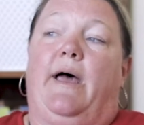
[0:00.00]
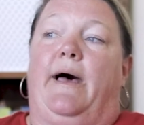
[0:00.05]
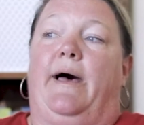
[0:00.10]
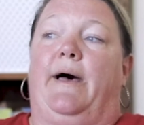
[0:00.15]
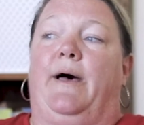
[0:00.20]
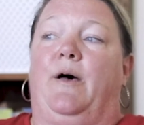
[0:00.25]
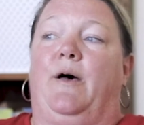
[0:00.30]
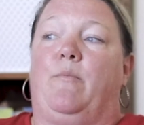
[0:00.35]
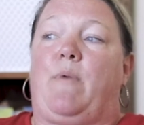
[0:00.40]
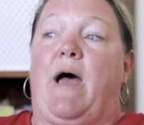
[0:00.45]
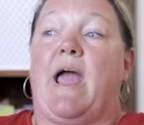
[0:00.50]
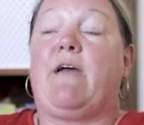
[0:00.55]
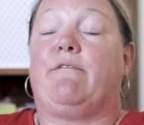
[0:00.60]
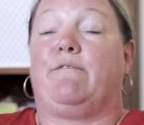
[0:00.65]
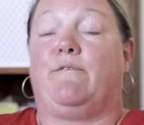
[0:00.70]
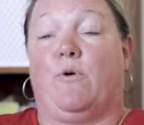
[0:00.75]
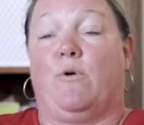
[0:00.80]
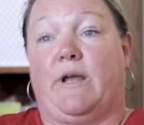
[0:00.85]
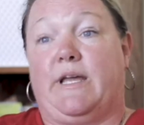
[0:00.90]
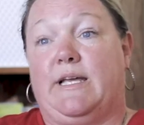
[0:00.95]
I
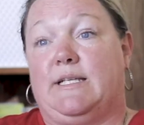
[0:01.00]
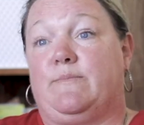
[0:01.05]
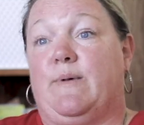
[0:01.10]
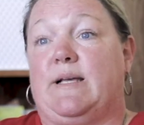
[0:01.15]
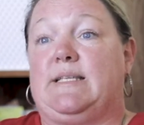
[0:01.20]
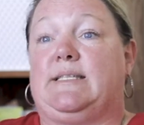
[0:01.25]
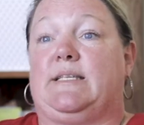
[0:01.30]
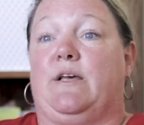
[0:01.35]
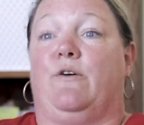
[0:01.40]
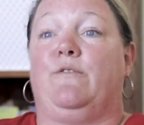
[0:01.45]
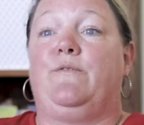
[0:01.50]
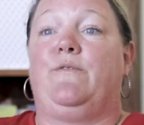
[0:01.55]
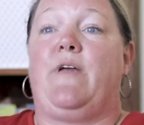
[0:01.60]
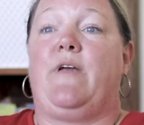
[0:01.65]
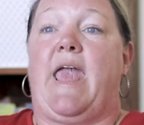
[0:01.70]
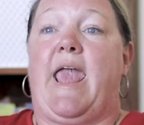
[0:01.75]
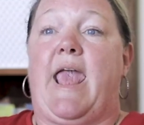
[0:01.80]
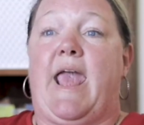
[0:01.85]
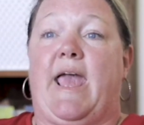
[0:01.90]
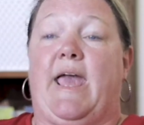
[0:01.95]
have 4 kids myself,
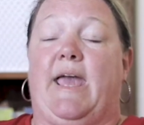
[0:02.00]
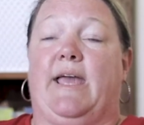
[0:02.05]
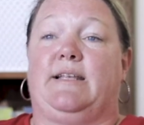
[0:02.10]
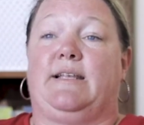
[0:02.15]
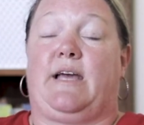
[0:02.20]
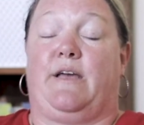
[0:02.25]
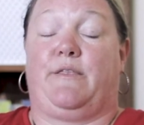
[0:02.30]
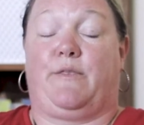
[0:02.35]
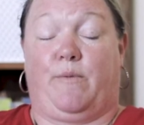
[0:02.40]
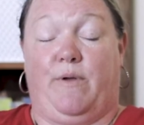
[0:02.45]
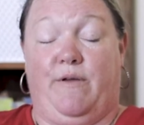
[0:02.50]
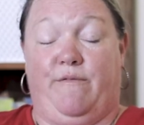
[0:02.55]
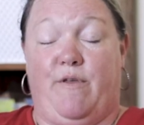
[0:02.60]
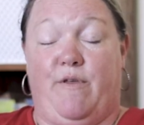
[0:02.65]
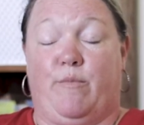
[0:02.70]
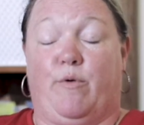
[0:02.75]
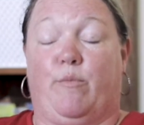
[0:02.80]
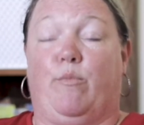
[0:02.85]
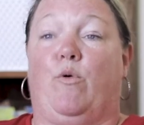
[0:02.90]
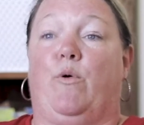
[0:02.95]
and 3 of
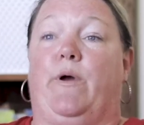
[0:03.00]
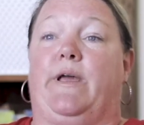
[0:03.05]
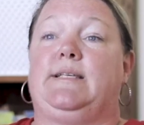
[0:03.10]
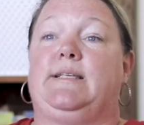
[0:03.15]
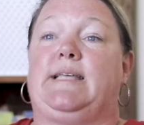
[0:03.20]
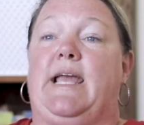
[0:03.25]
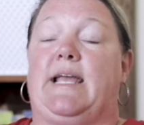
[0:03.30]
them are boys,